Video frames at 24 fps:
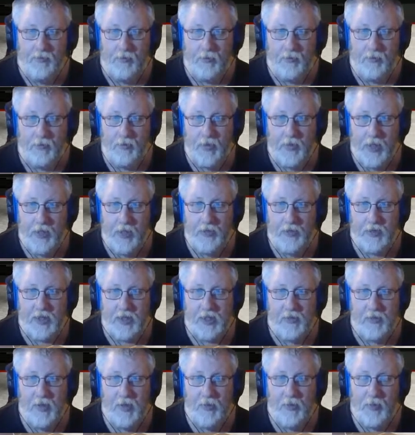Now it's
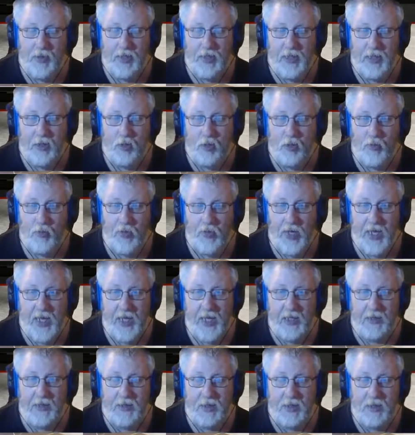come up a legal
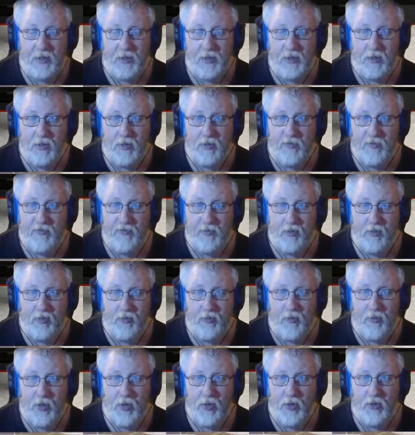break, so 4
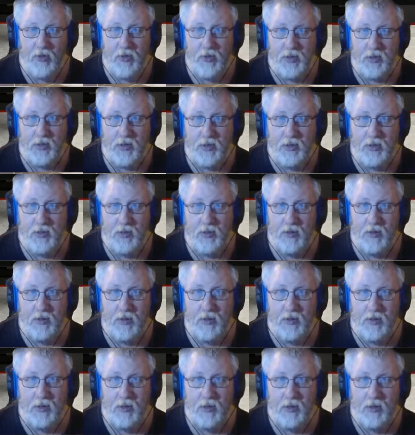balls,
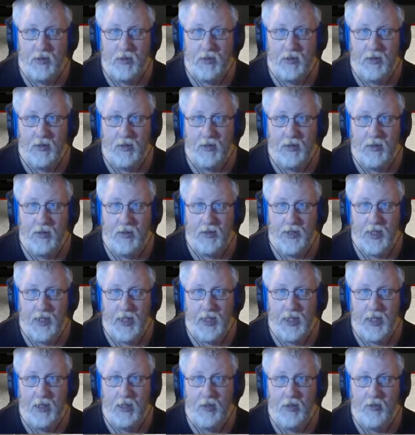I
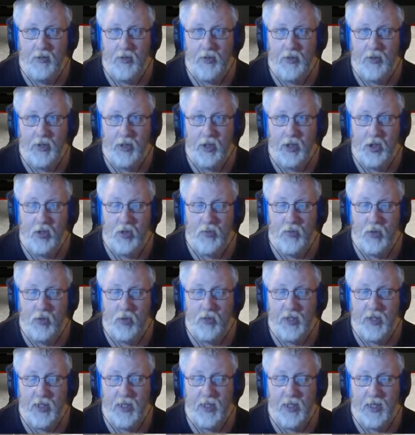think, including the cue ball,
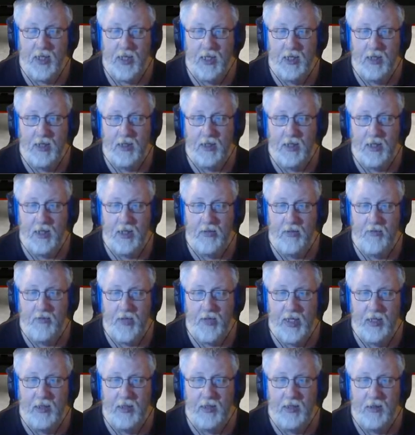didn't hit a rail.